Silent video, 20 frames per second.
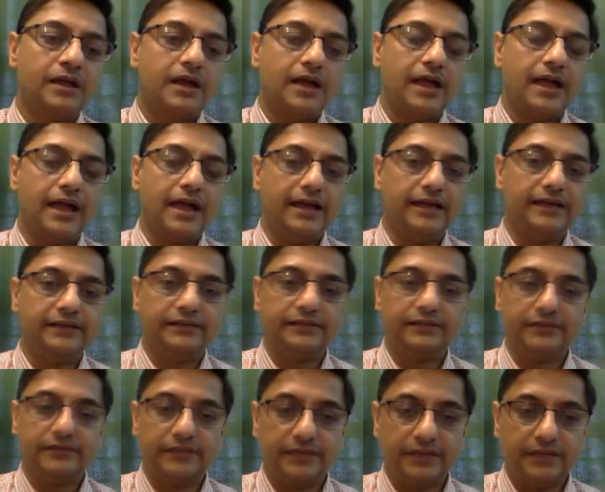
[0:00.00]

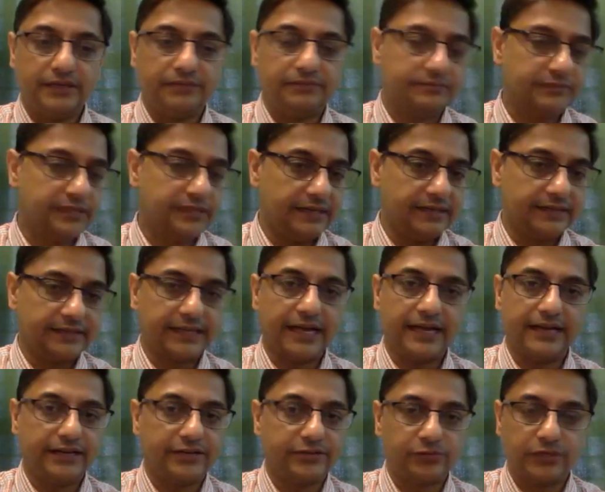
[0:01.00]
And uh, the
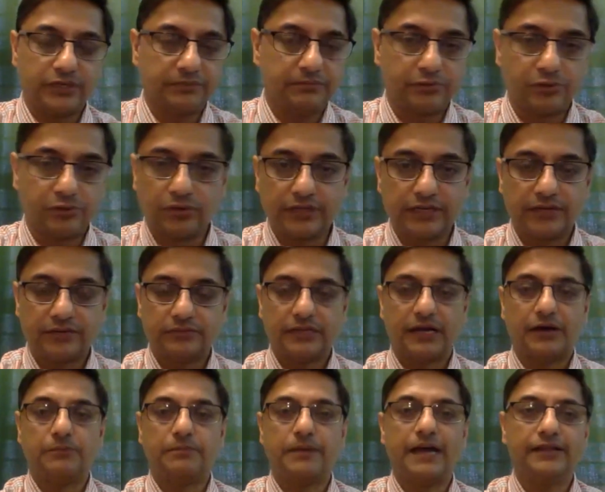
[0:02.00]
entire network broke down.
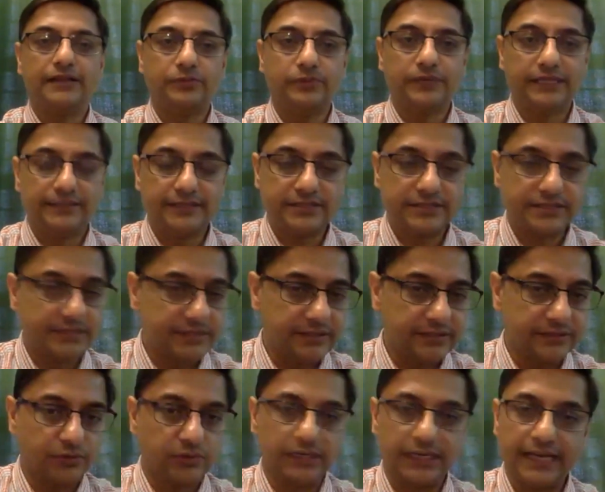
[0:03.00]
Now, by the way, this
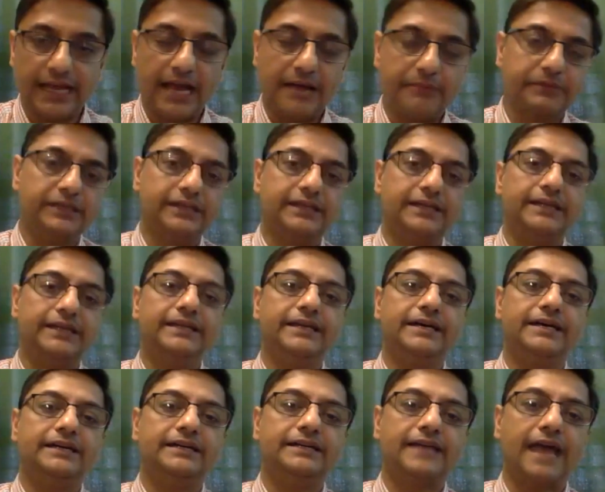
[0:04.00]
didn't only happen in
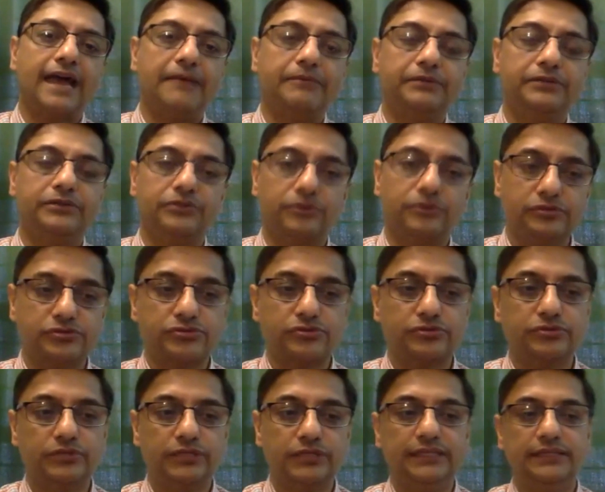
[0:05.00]
India, it happened
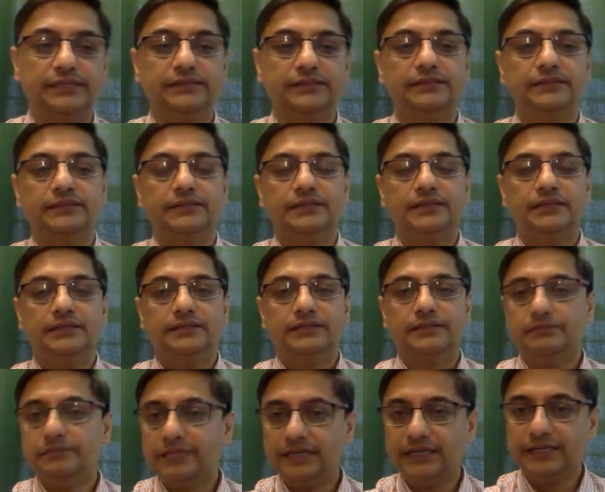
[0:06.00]
also in
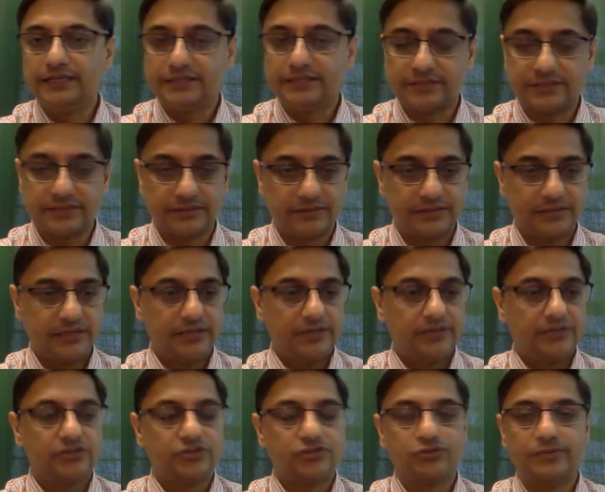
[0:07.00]
the Middle East
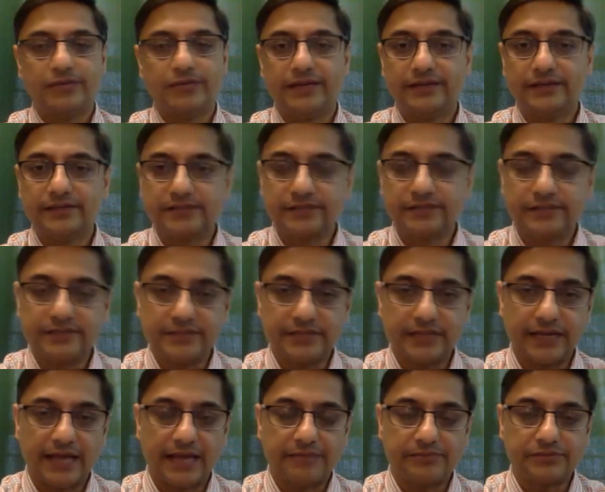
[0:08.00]
the Sumerian cities
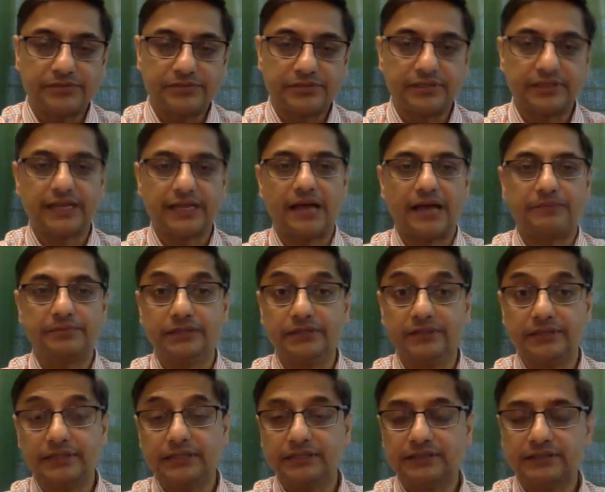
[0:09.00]
collapsed. It happened
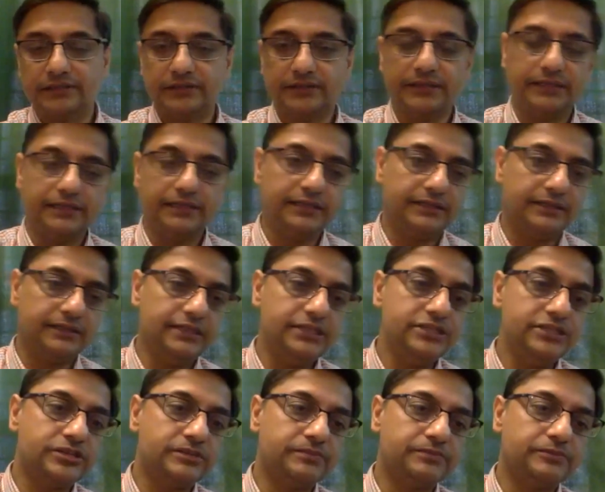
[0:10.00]
in, the, in
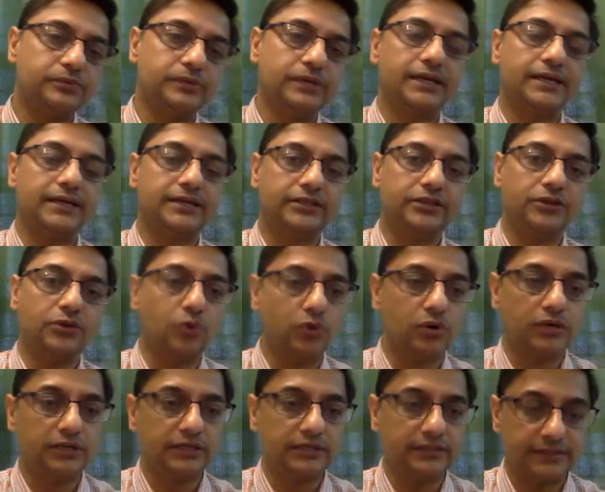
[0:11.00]
Egypt, where the
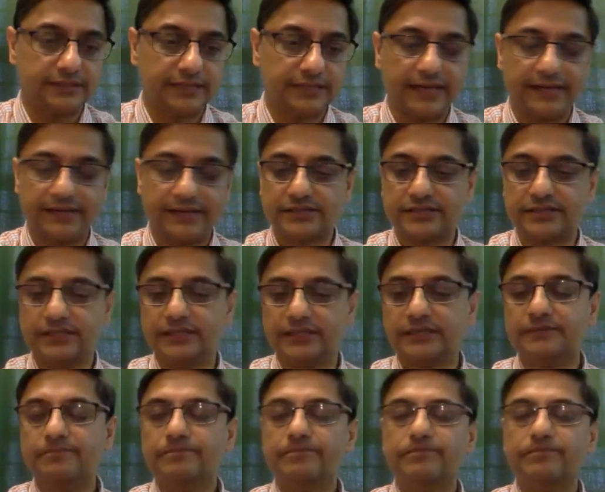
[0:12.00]
old dynasty